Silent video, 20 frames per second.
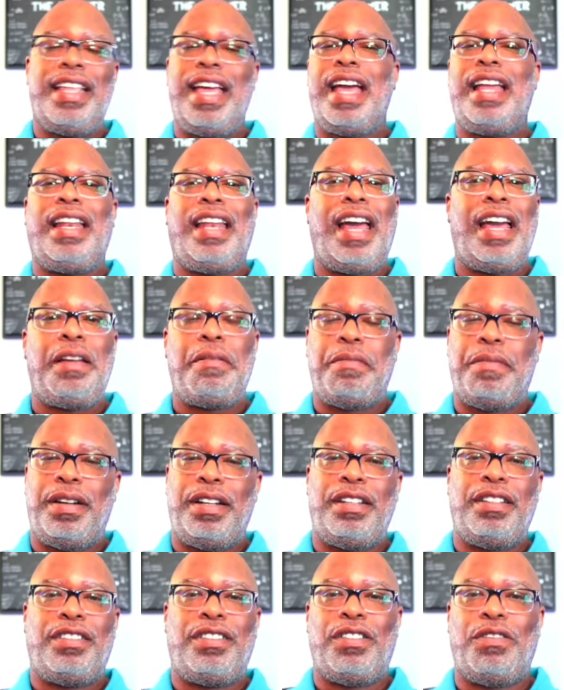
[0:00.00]
that like
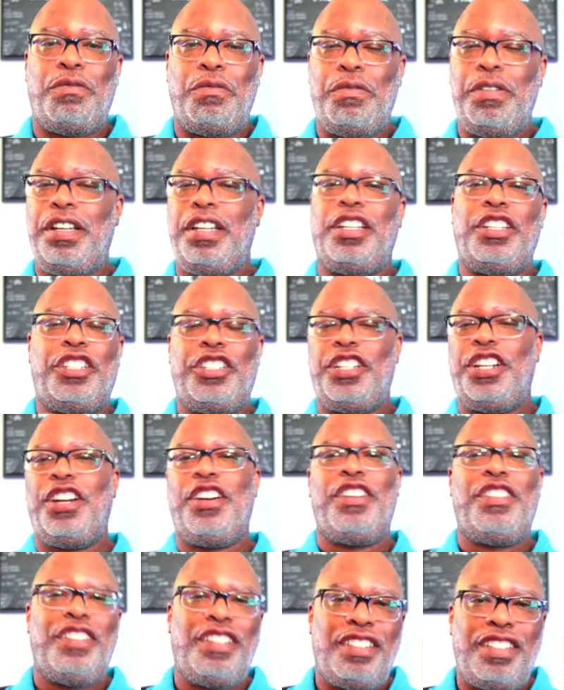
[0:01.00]
button so we can
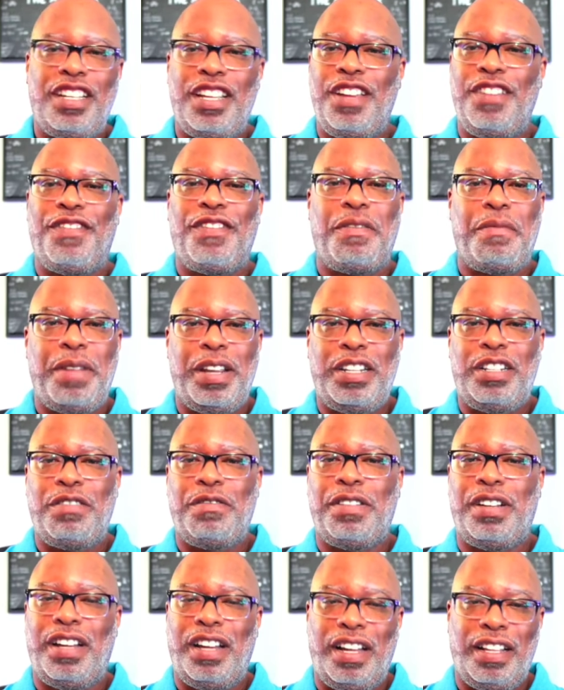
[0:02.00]
share this
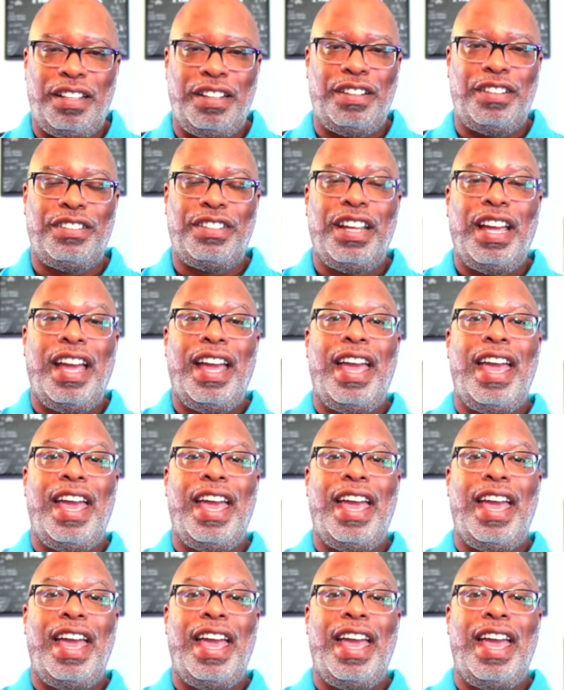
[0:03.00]
information with others.